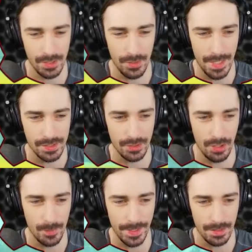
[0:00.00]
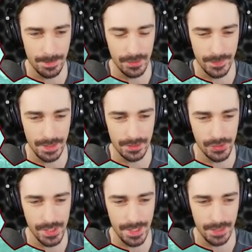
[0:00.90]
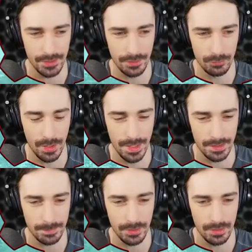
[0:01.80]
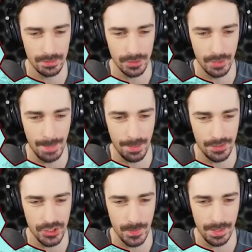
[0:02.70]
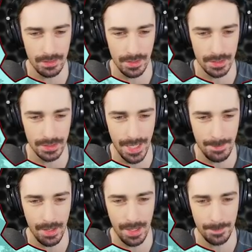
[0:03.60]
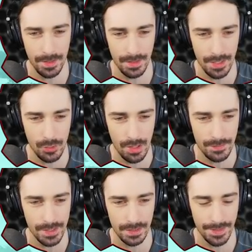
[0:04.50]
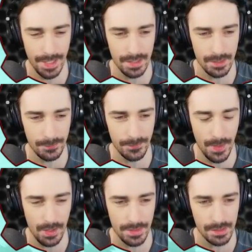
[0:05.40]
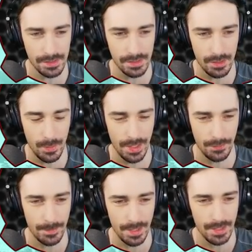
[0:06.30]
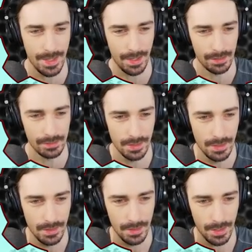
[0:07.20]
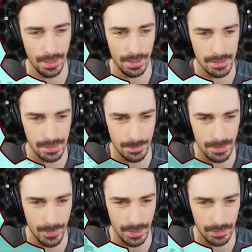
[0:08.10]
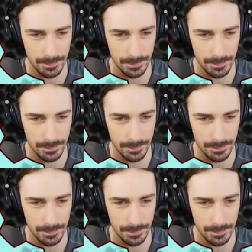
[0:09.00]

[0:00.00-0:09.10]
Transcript: So that's the goal. We got to build vehicles that can run at the pole, grab onto it, climb up it, and whoever can land the farthest away from the canal uh, is going to be the winner.